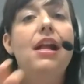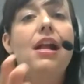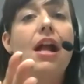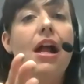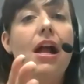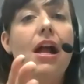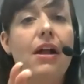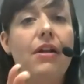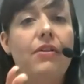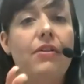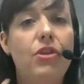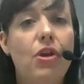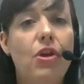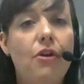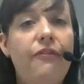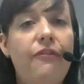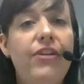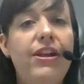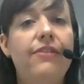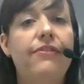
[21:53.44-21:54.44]

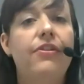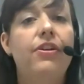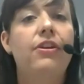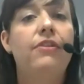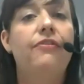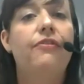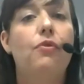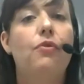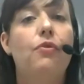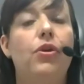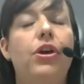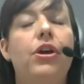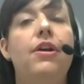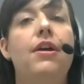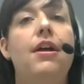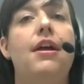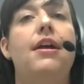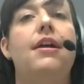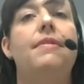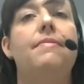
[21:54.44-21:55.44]
no fever for
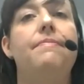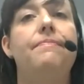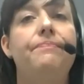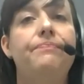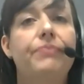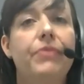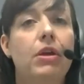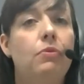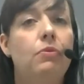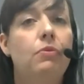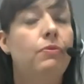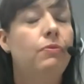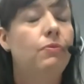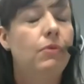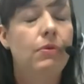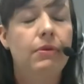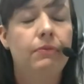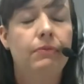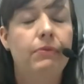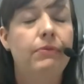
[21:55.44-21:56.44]

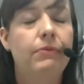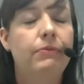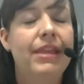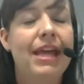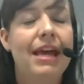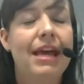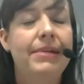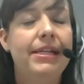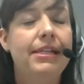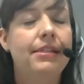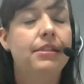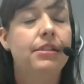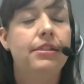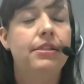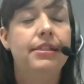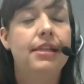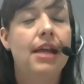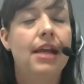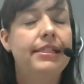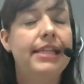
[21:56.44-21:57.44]
what that means,
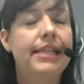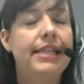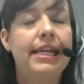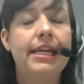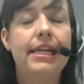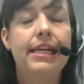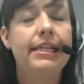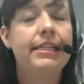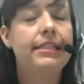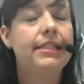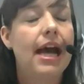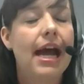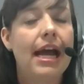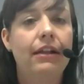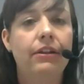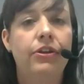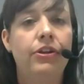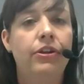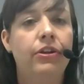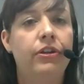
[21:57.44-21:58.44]
not taking any
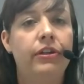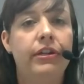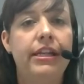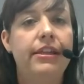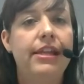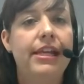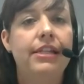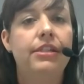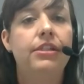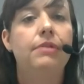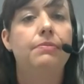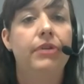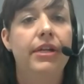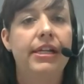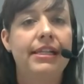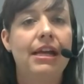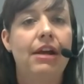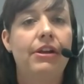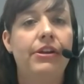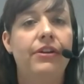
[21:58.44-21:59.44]
Tylenol or anything to
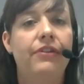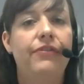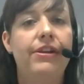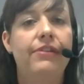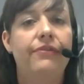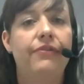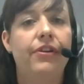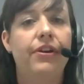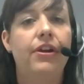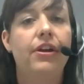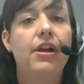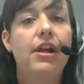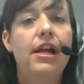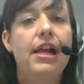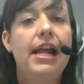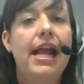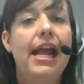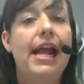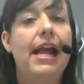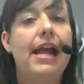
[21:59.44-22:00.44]
bring down your fever,
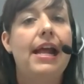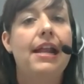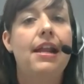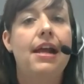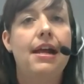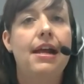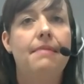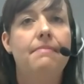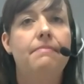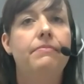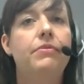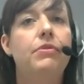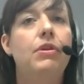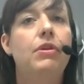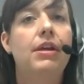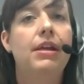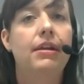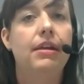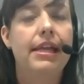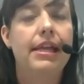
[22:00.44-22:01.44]
and
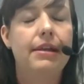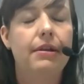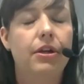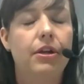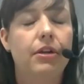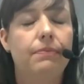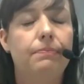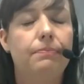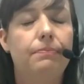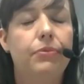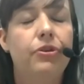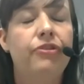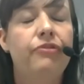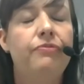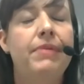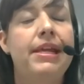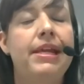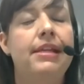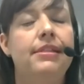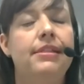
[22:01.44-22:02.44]
an
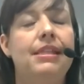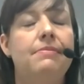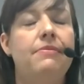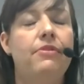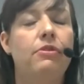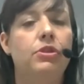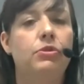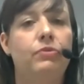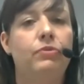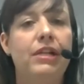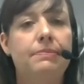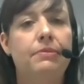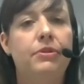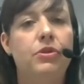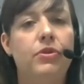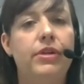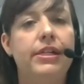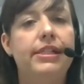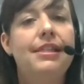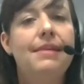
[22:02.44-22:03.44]
improvement in some of those
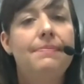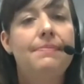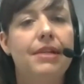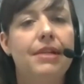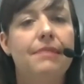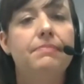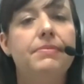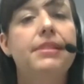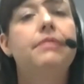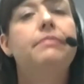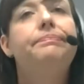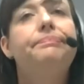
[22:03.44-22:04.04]
respiratory symptoms.